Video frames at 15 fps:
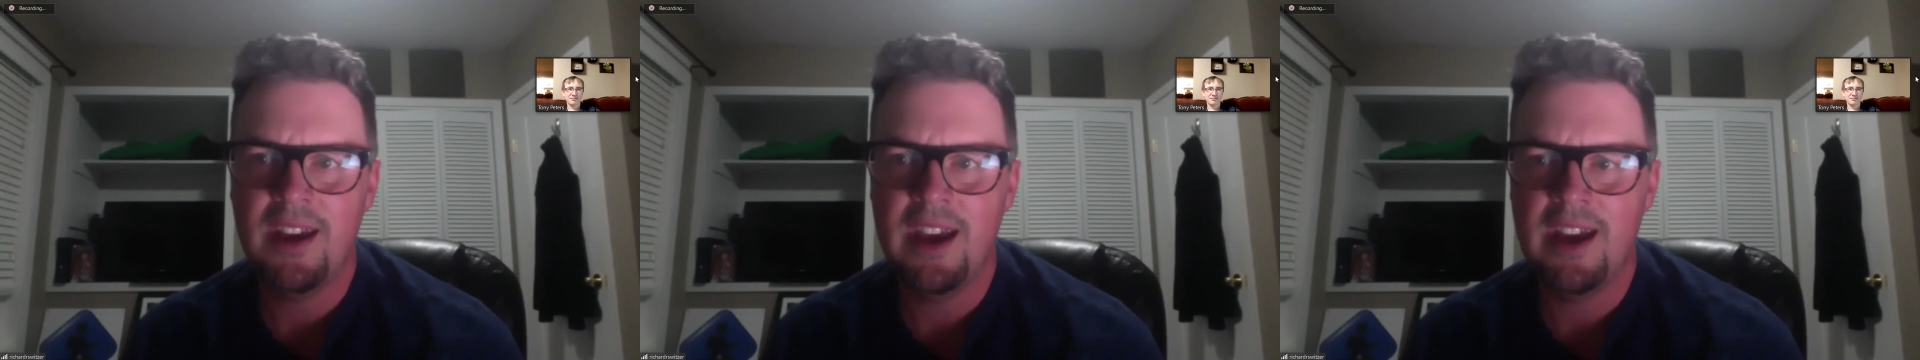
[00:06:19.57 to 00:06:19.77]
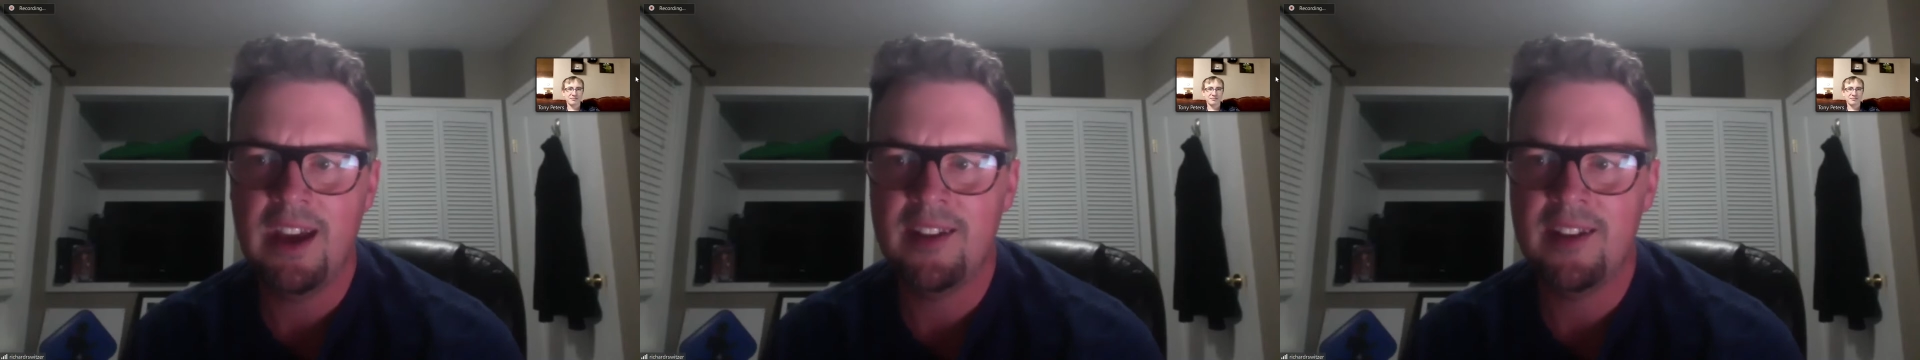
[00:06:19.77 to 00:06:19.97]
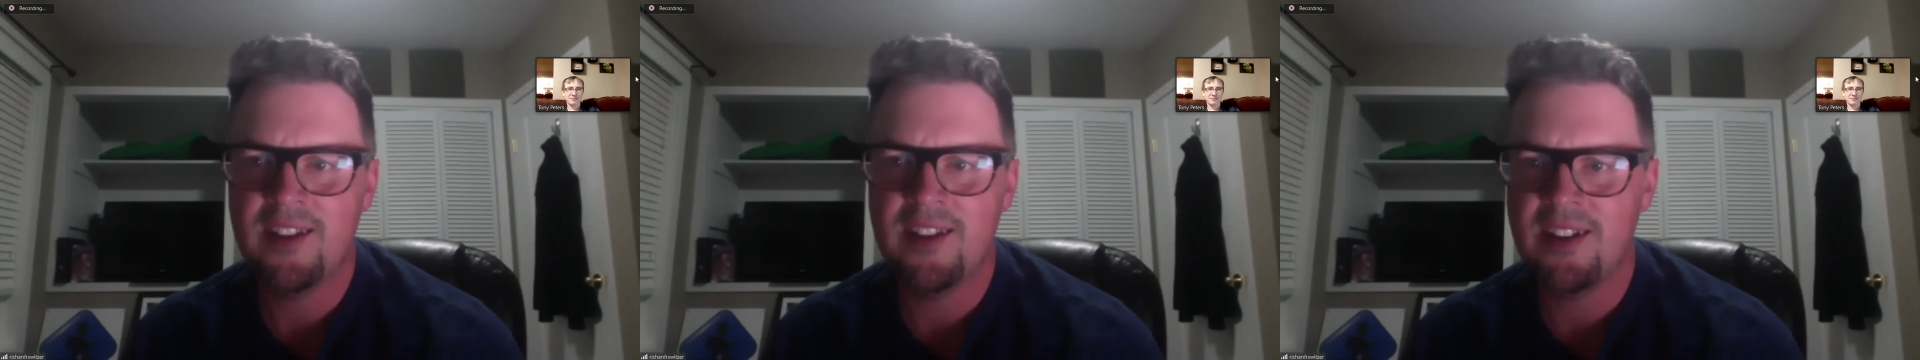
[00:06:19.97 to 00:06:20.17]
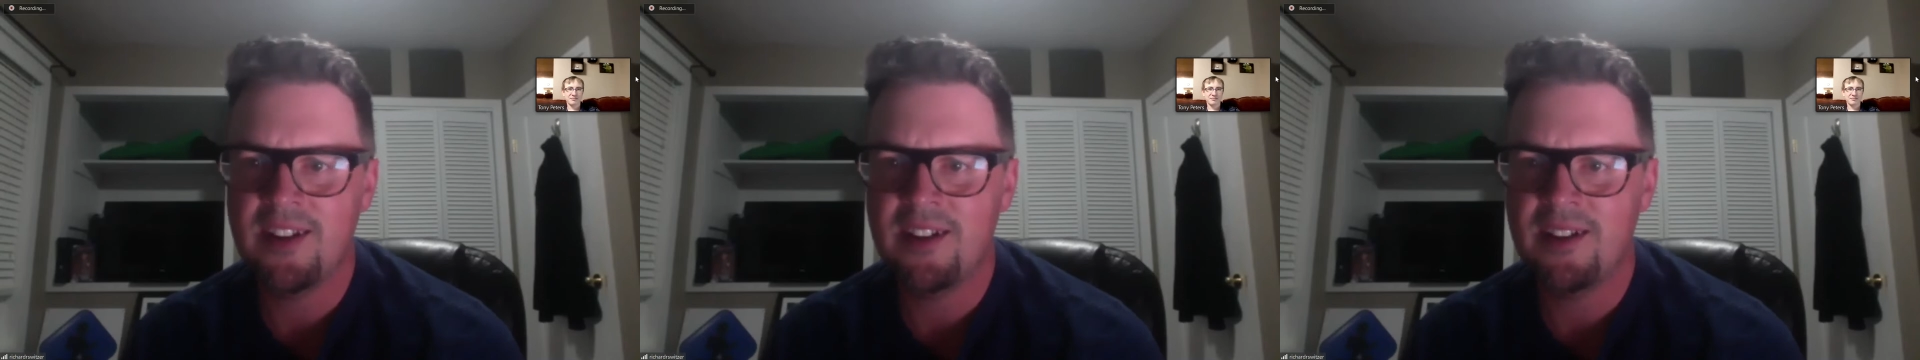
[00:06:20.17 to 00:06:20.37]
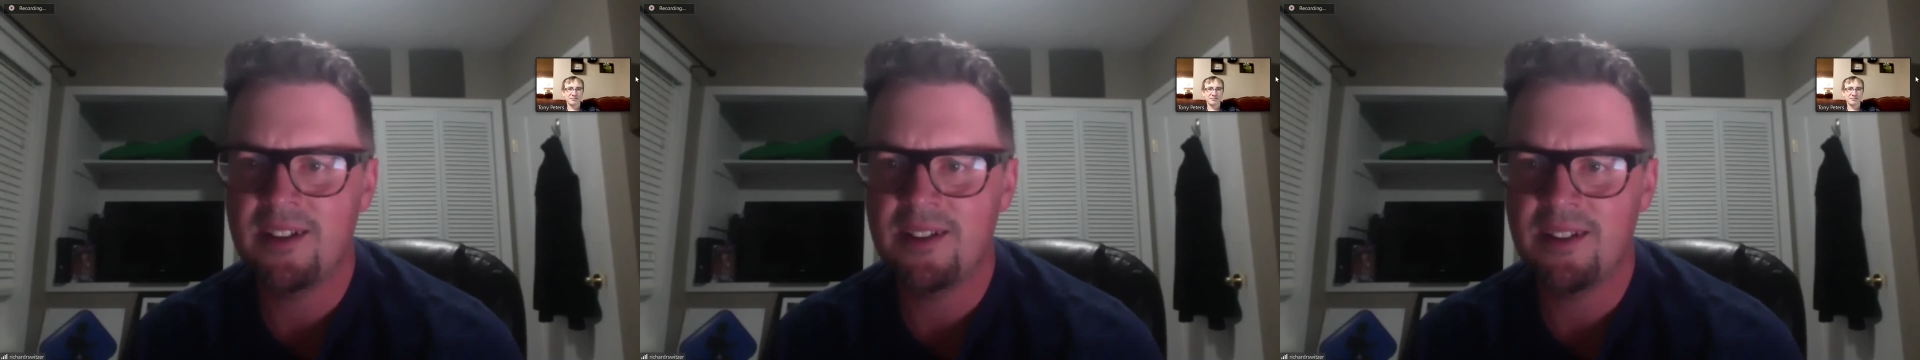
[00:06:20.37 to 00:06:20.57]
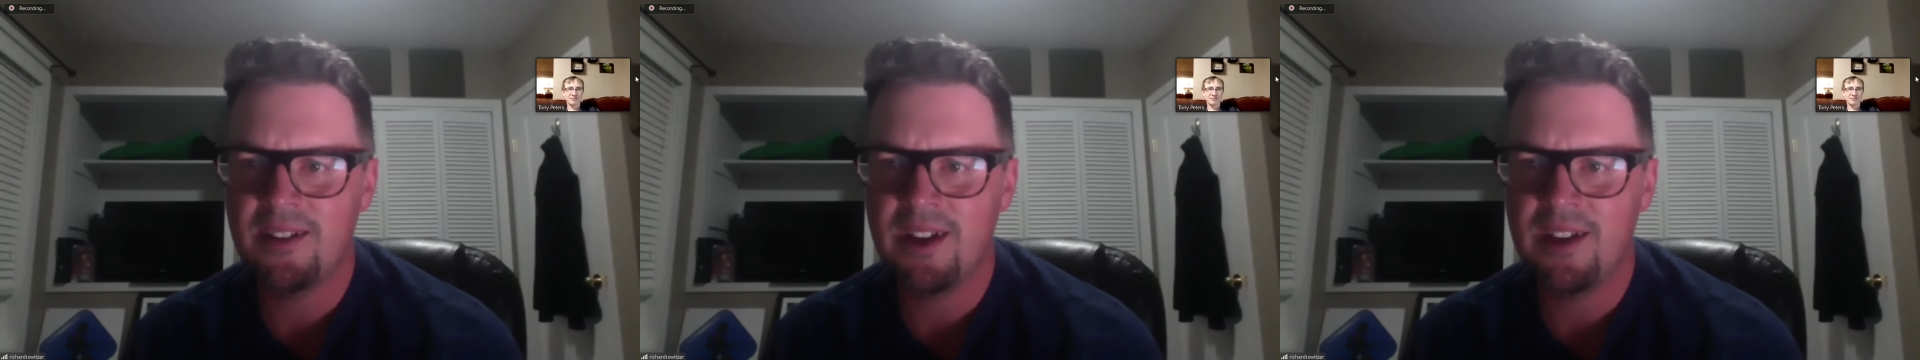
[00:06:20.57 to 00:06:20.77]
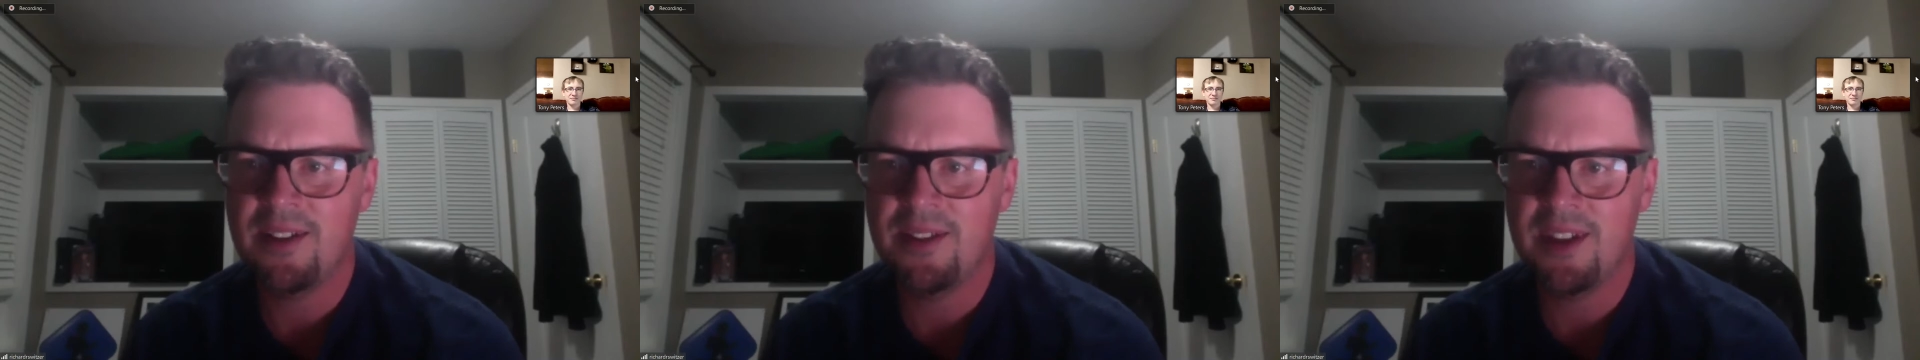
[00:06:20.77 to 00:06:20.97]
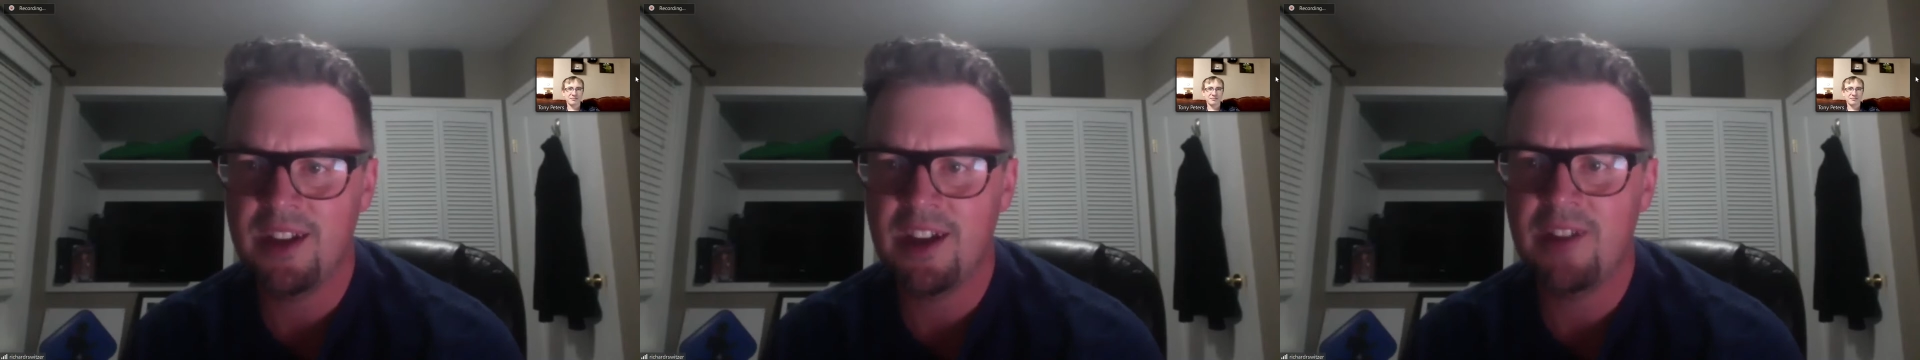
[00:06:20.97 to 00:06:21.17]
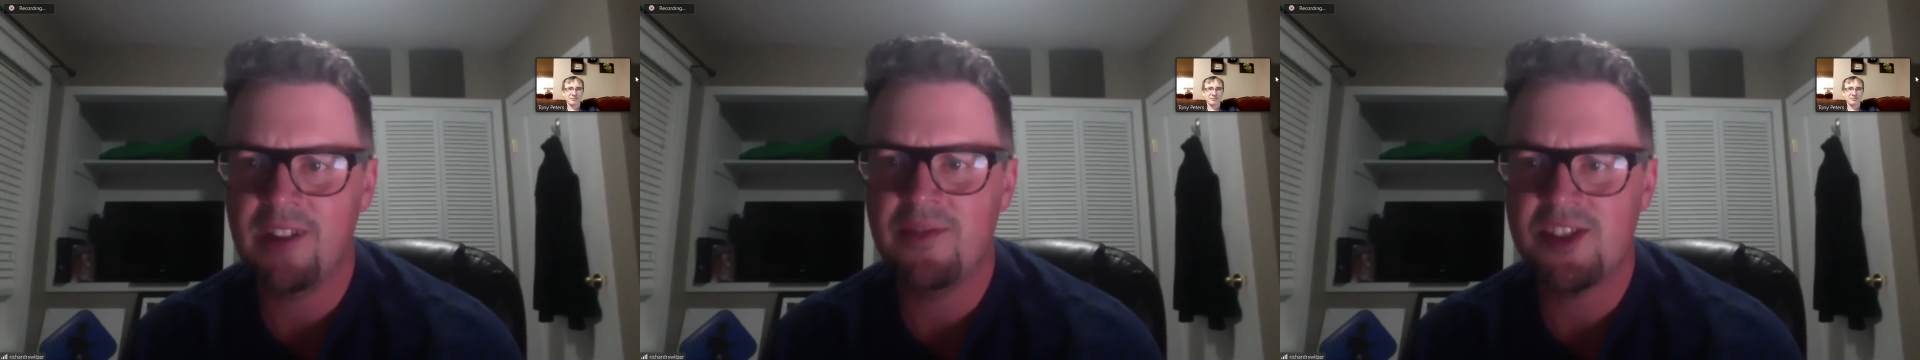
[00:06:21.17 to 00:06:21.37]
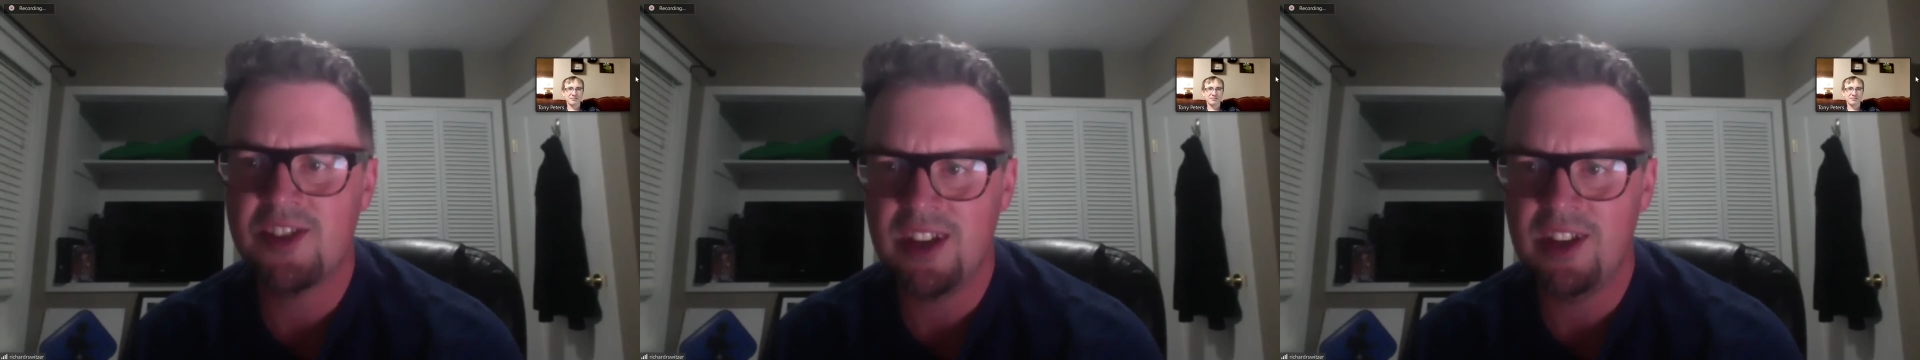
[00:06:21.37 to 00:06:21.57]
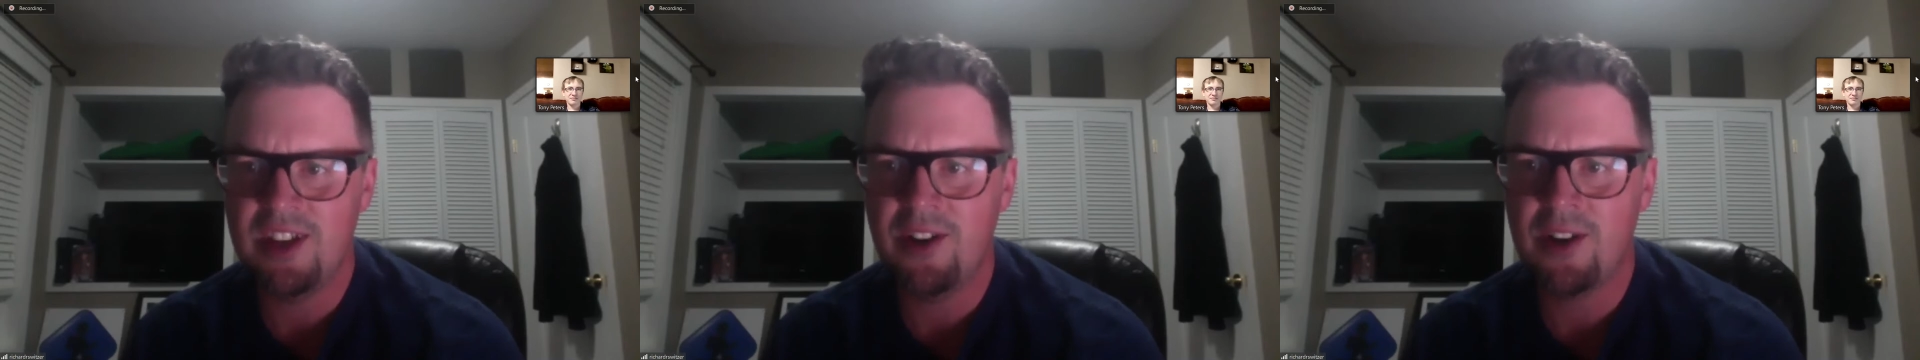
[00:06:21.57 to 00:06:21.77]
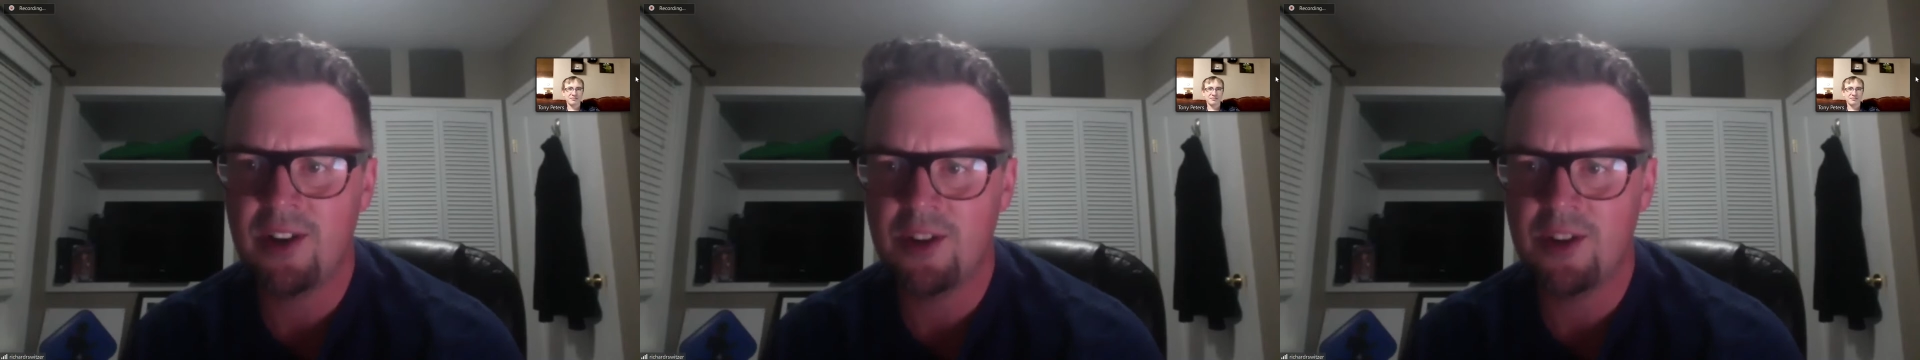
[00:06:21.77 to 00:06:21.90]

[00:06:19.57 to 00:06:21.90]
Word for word: And uh, I think I've seen our